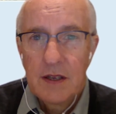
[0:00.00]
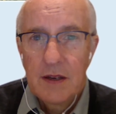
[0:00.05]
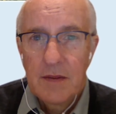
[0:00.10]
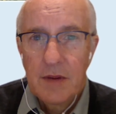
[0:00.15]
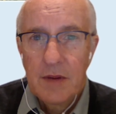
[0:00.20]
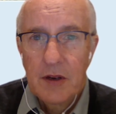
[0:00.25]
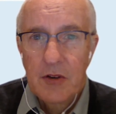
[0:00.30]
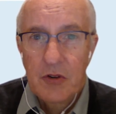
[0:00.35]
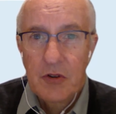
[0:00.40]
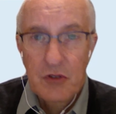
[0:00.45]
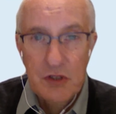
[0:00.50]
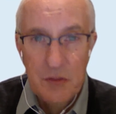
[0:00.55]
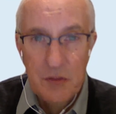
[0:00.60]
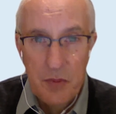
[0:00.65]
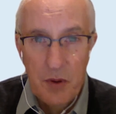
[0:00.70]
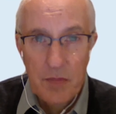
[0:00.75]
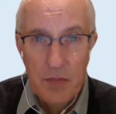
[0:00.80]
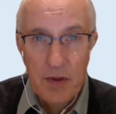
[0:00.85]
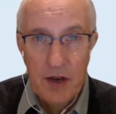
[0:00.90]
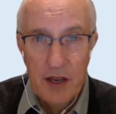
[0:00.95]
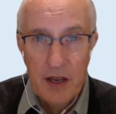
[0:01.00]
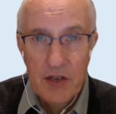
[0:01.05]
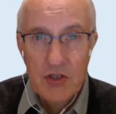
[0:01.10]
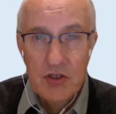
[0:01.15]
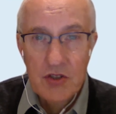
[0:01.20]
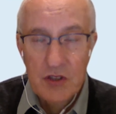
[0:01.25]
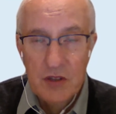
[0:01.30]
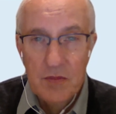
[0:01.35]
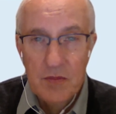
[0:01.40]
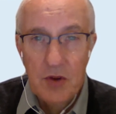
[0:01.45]
across the
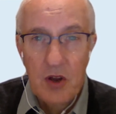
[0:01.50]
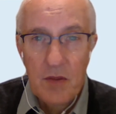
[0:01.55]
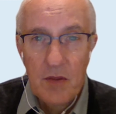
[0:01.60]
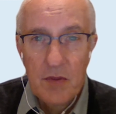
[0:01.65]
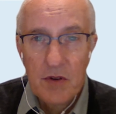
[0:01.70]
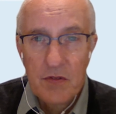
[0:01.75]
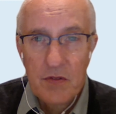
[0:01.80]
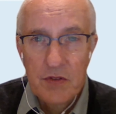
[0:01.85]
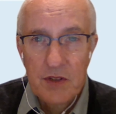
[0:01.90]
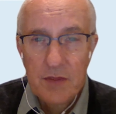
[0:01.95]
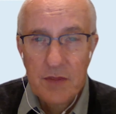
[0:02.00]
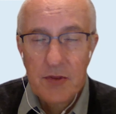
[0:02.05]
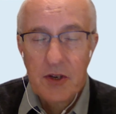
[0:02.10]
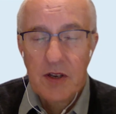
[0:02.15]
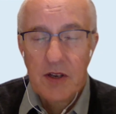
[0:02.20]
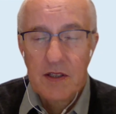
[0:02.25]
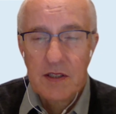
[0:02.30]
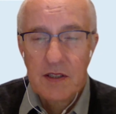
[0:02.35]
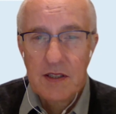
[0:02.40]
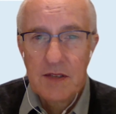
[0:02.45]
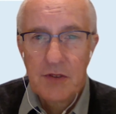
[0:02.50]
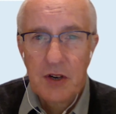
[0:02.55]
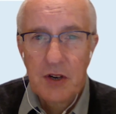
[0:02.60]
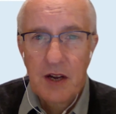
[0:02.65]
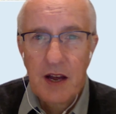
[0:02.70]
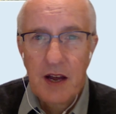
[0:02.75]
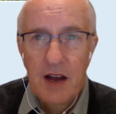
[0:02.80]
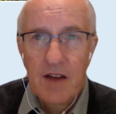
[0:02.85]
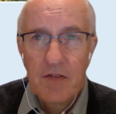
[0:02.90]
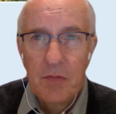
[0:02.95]
population at the moment of something like
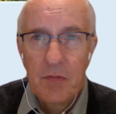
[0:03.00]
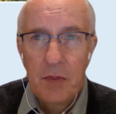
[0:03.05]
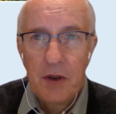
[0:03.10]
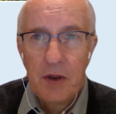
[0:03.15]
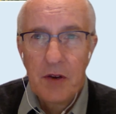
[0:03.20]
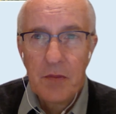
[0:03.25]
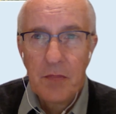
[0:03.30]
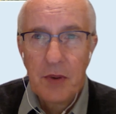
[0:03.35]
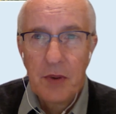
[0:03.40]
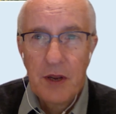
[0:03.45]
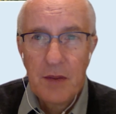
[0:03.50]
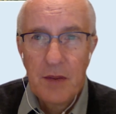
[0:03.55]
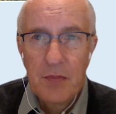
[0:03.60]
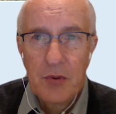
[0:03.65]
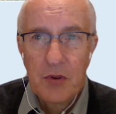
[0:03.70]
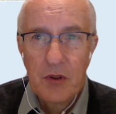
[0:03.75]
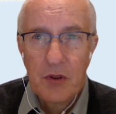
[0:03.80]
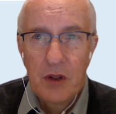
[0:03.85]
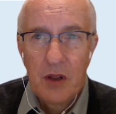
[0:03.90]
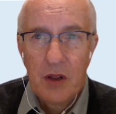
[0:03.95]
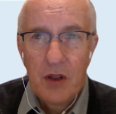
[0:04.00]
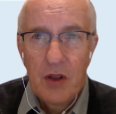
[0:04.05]
7.5 billion people,